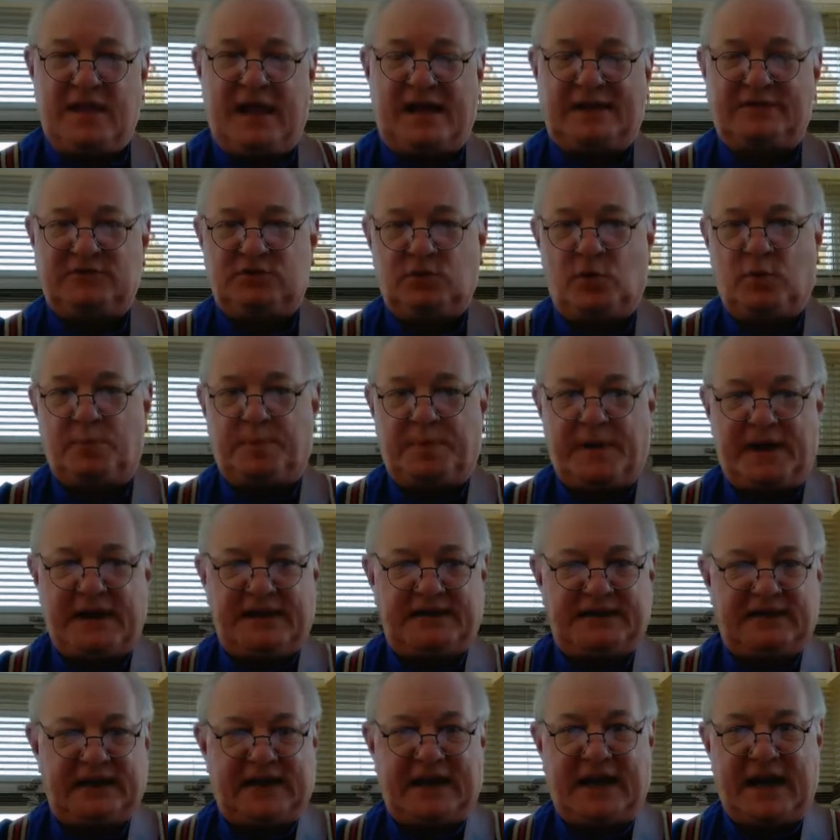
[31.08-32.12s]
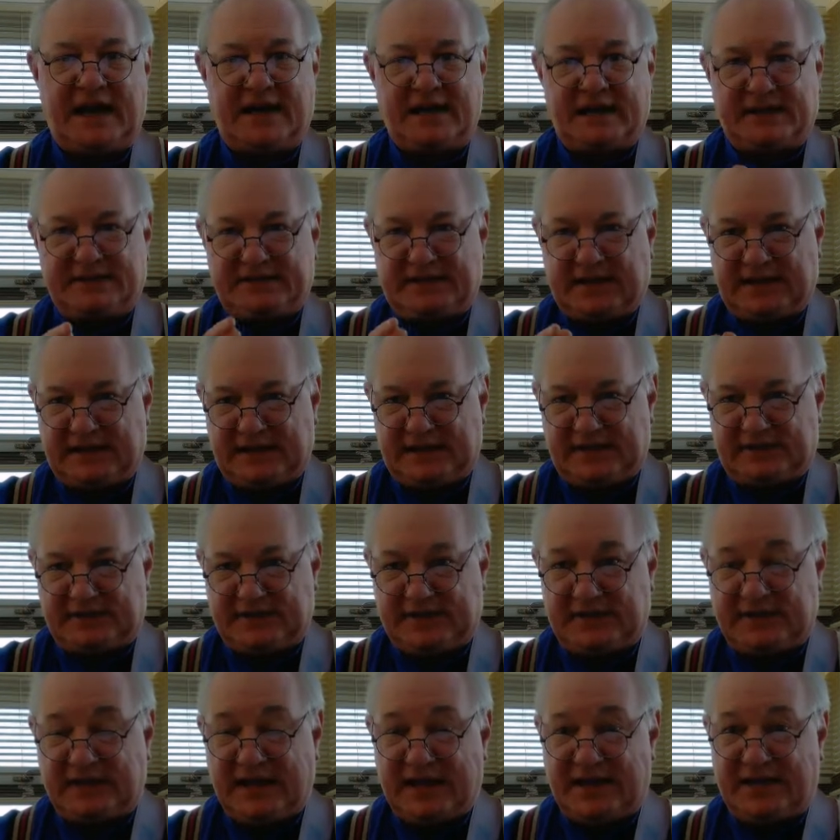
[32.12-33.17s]
That's not painting an idyllic
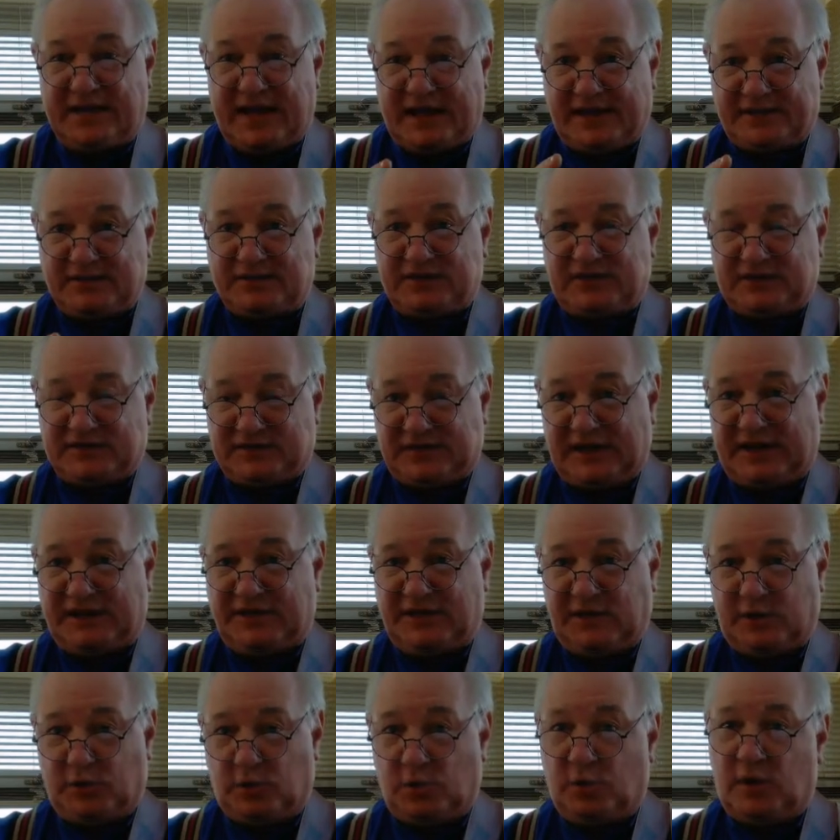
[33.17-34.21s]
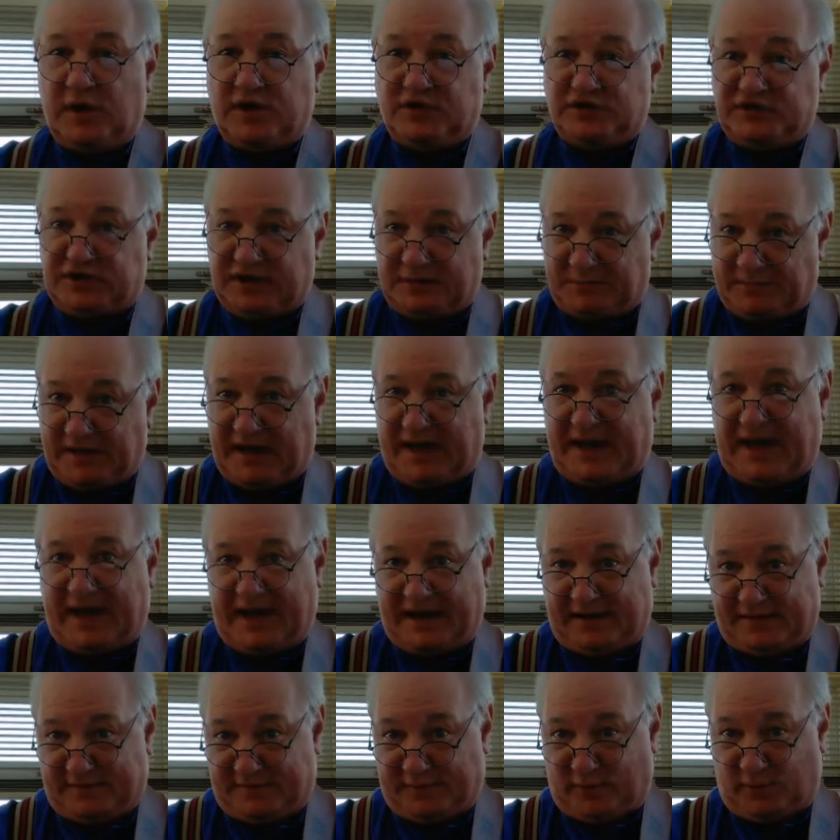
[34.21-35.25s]
scene, that is just letting you know she may
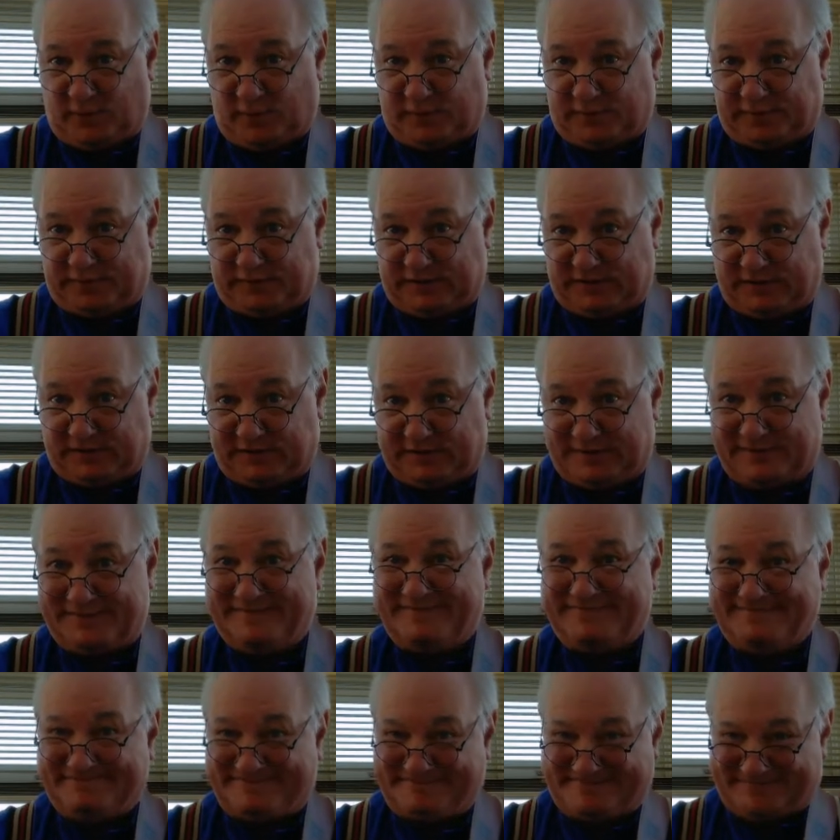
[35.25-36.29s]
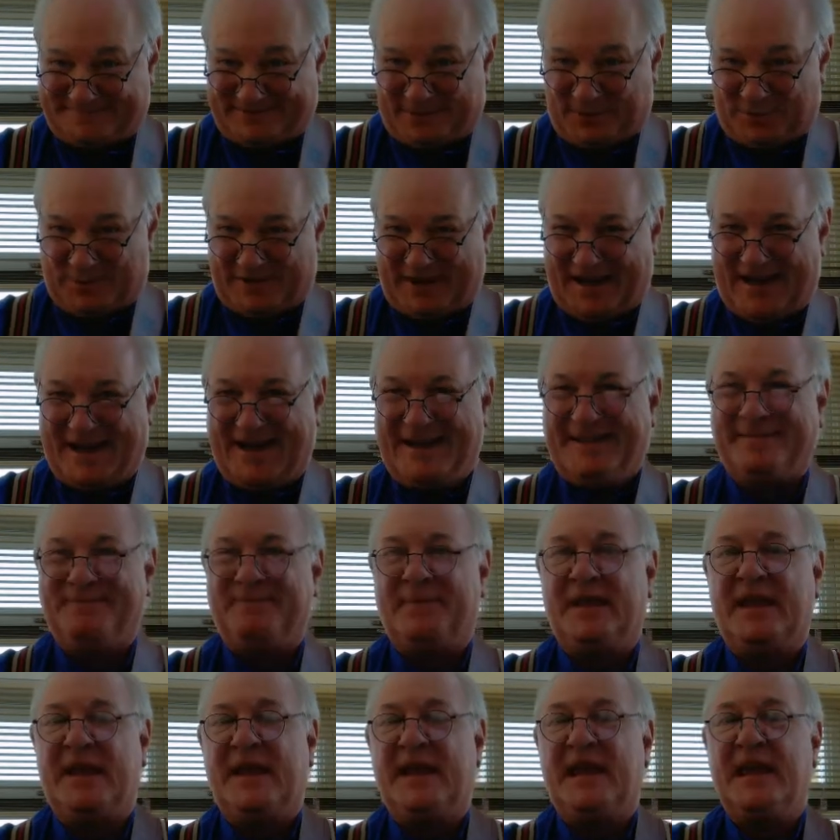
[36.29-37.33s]
get involved. Okay?
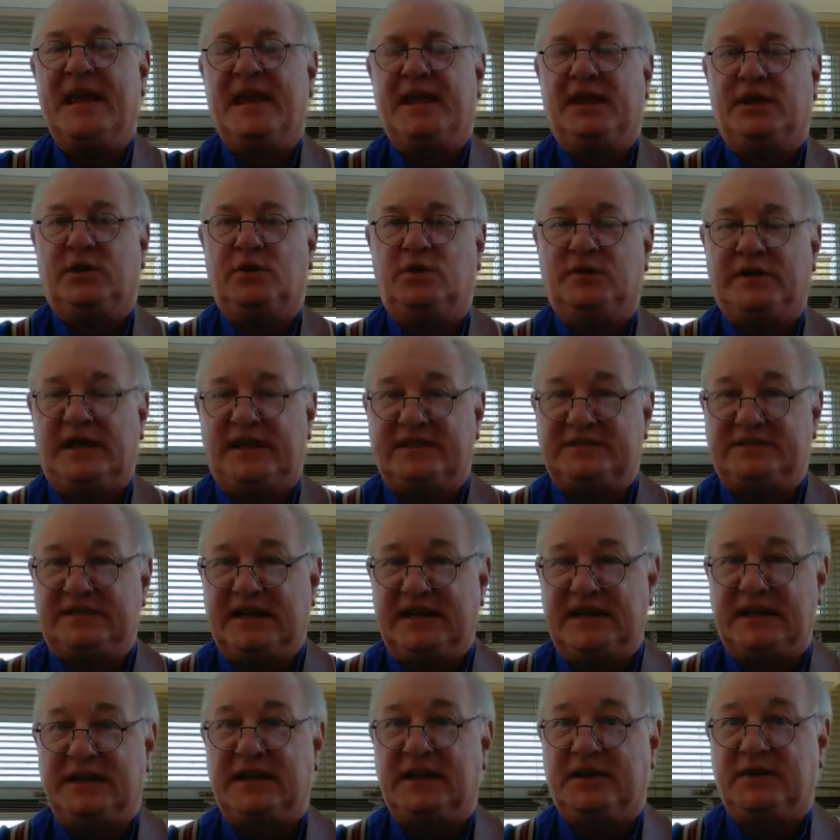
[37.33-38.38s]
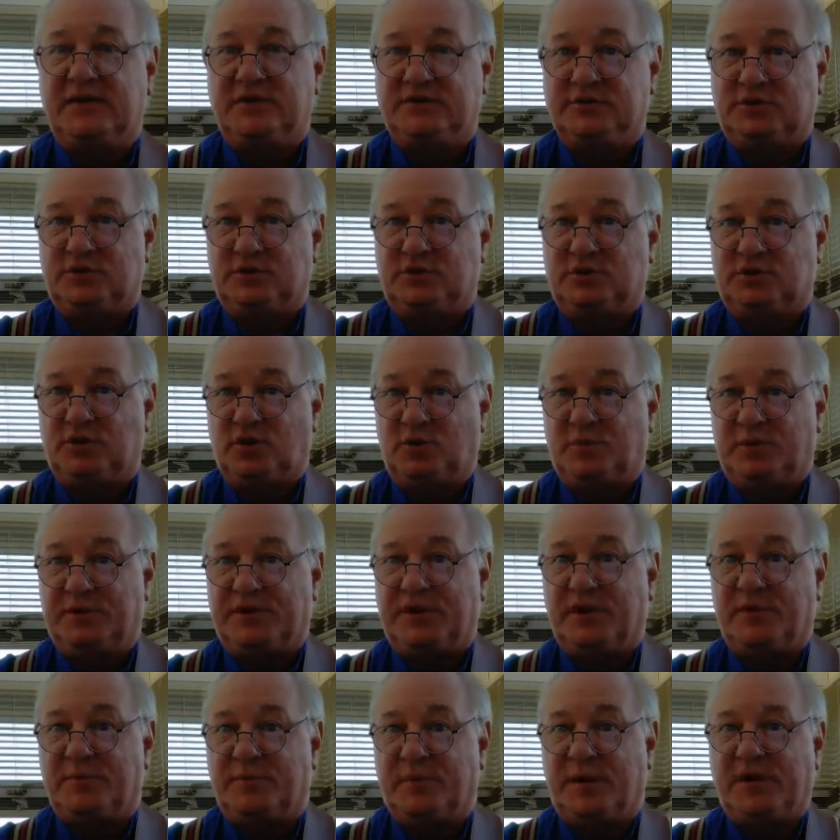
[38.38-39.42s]
You know that saying, there's no show
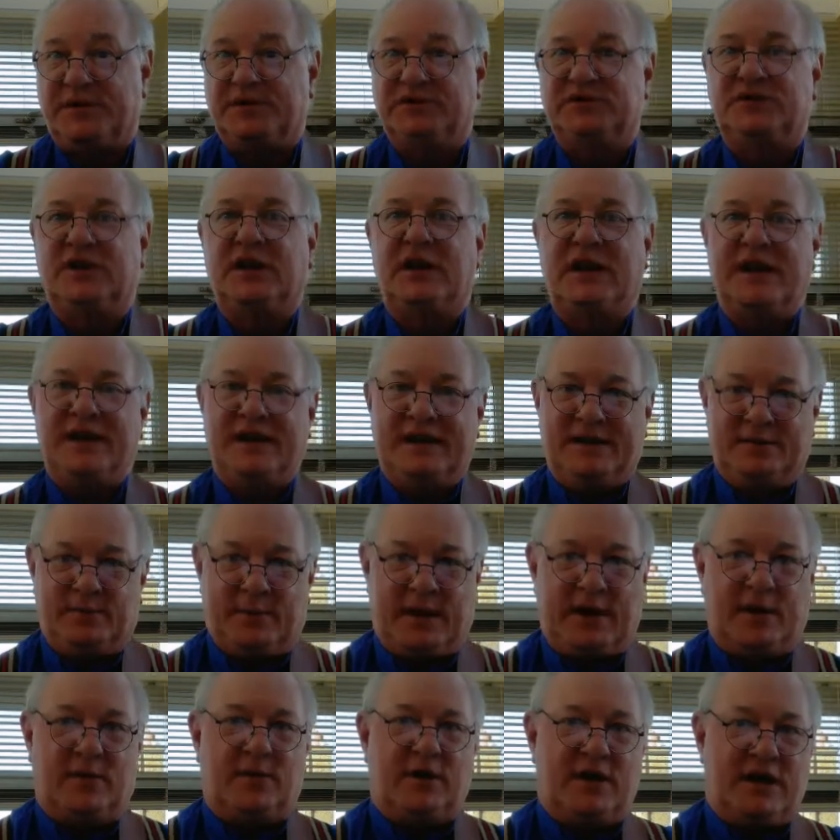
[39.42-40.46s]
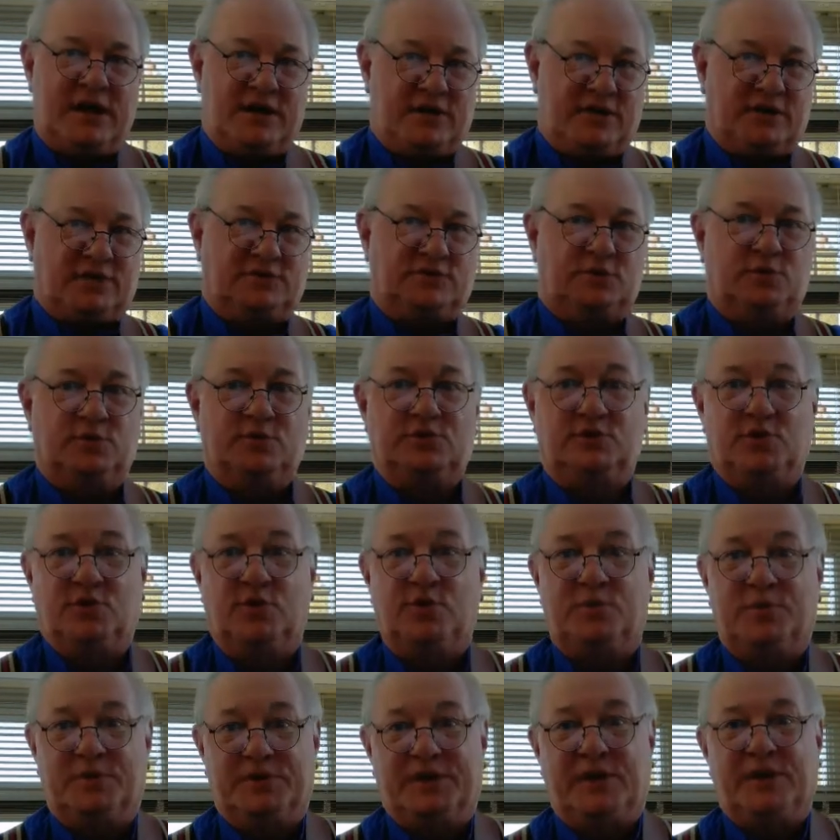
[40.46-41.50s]
without punch? Well, there's no
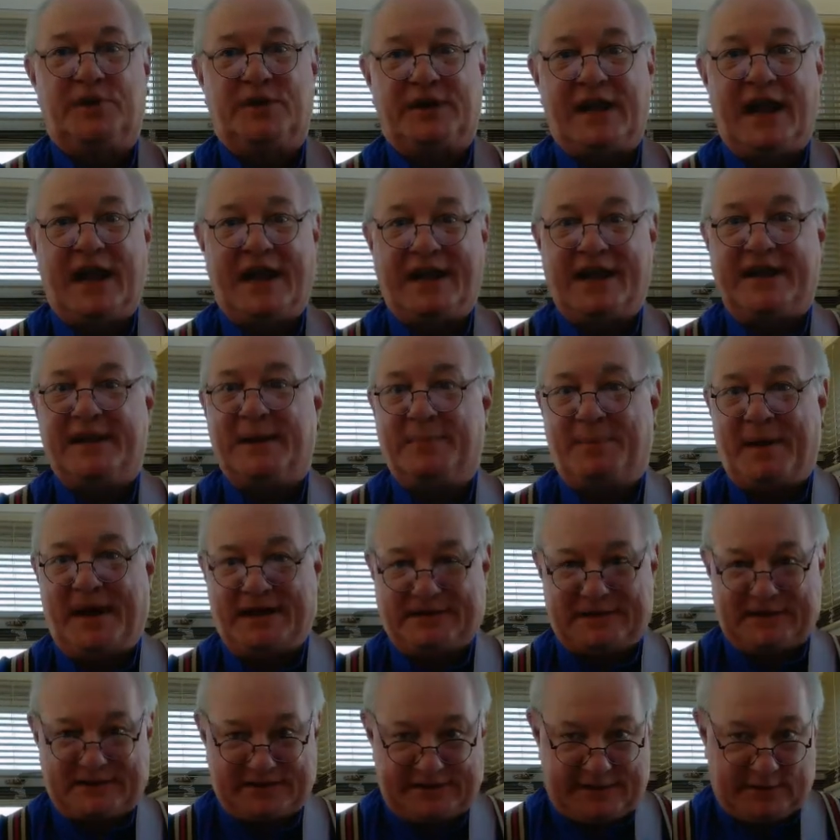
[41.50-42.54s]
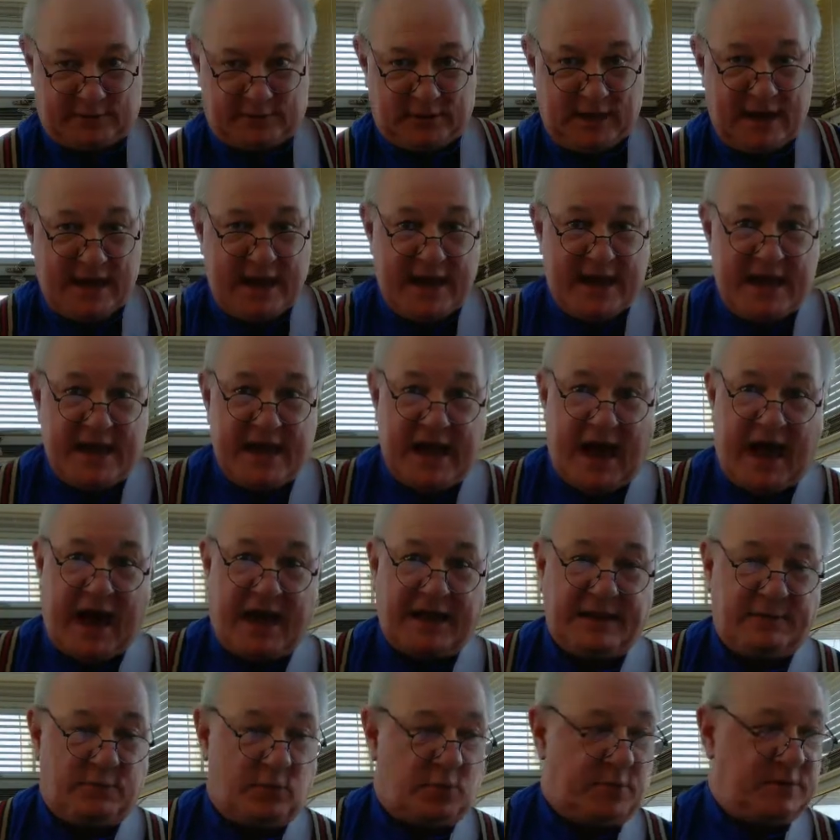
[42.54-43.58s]
show without Kaya the Patterdale.
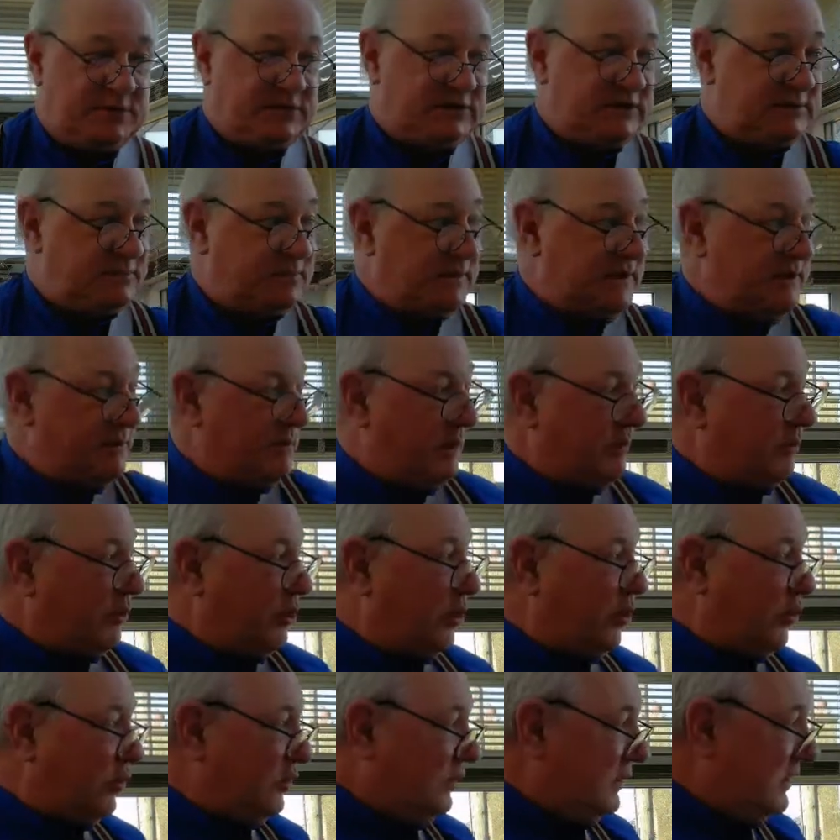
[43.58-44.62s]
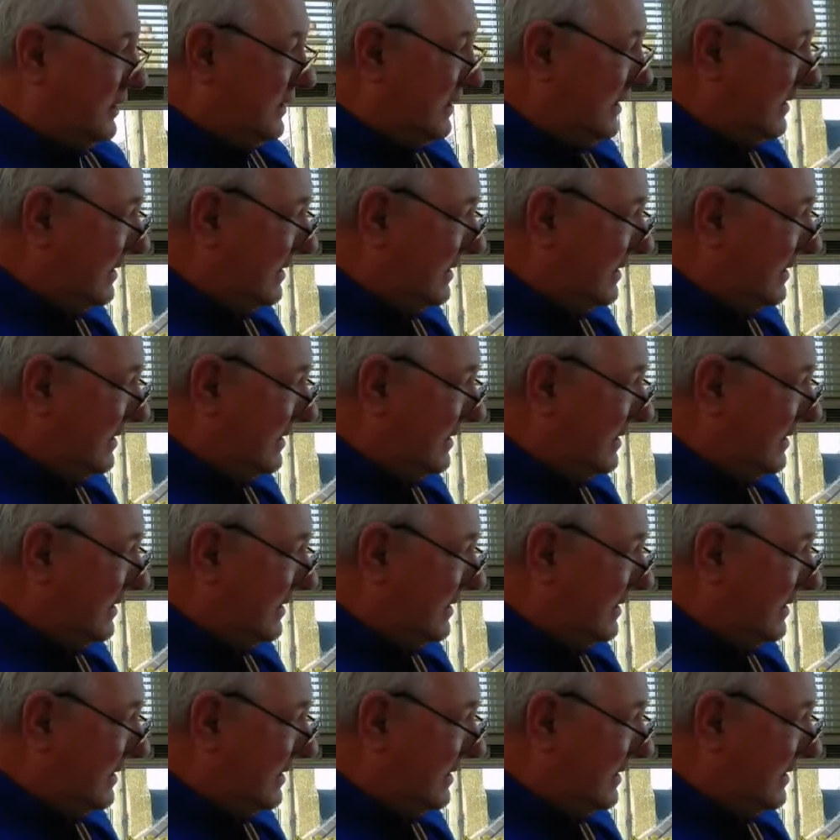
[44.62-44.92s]
At the moment she's playing my ball